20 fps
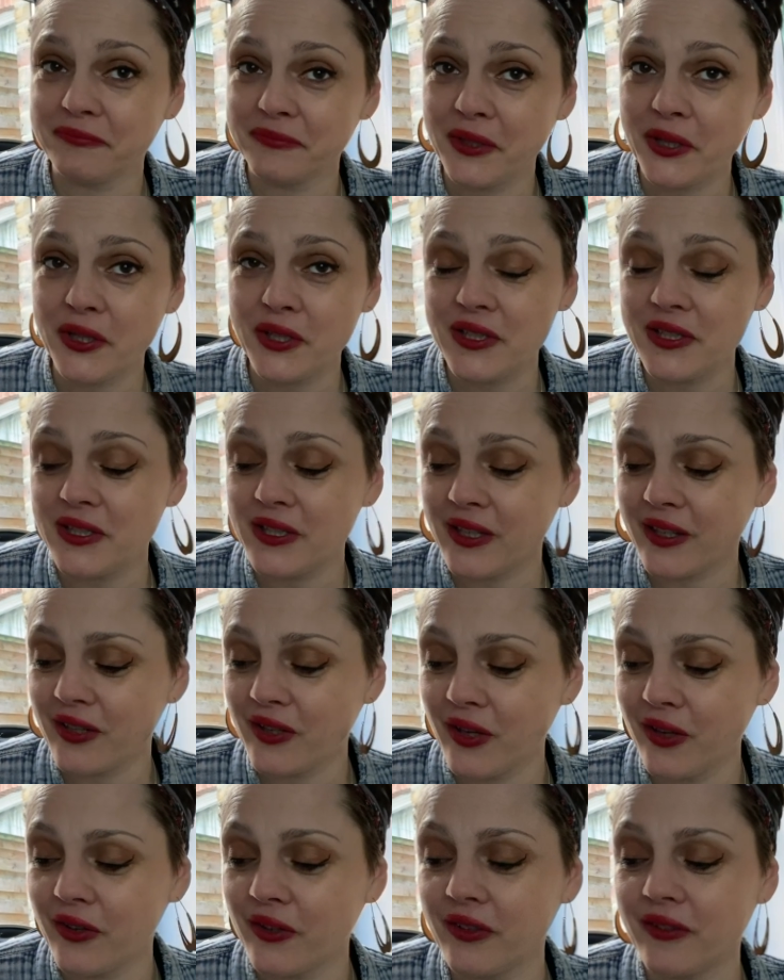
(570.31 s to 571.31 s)
because you
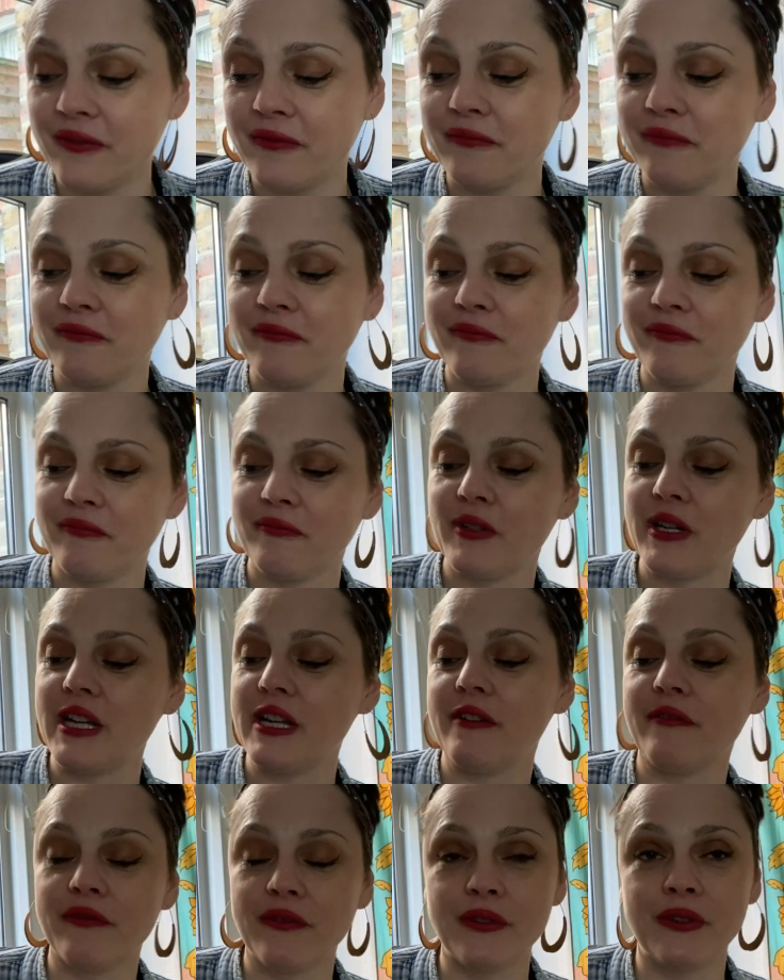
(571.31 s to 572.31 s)
can't read
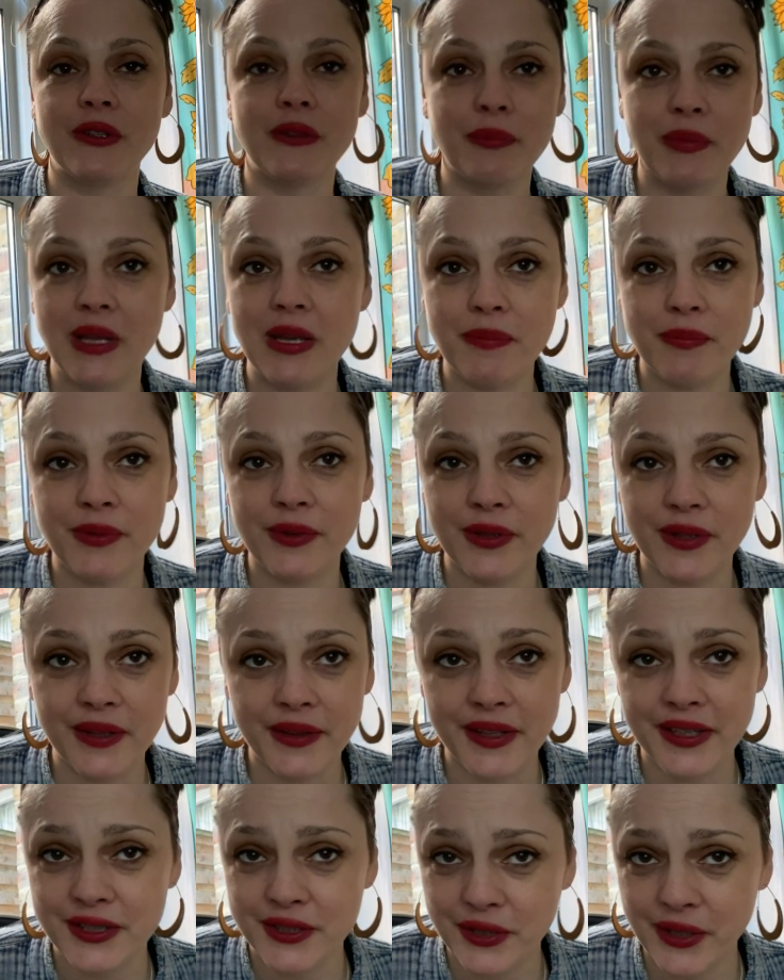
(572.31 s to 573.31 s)
for other people
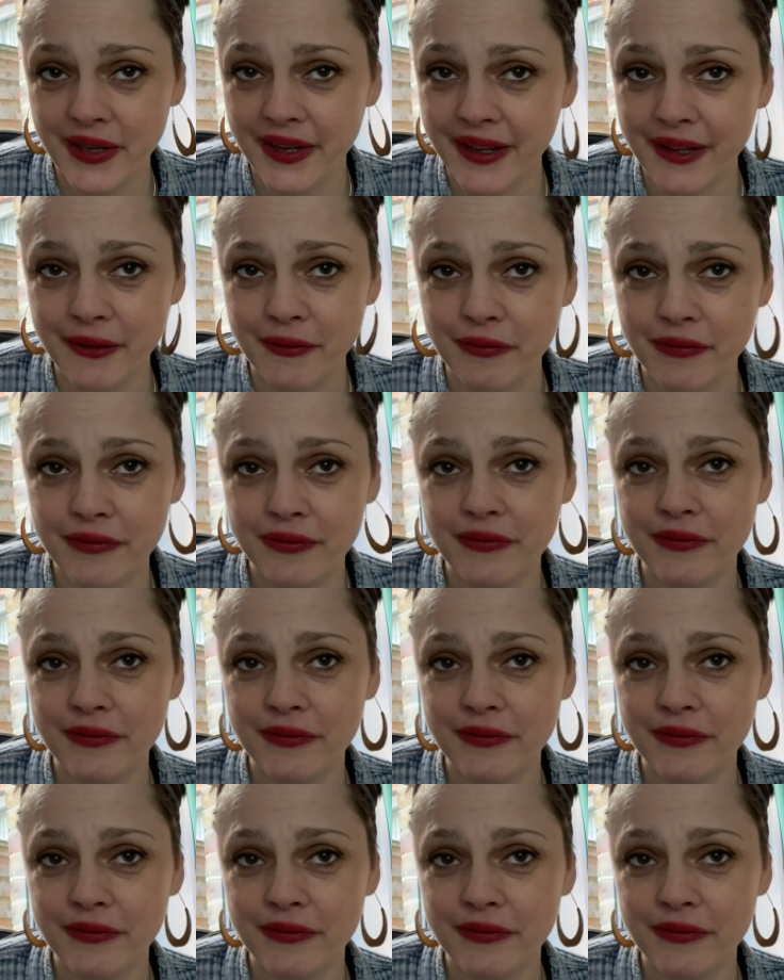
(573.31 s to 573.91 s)
unless you have.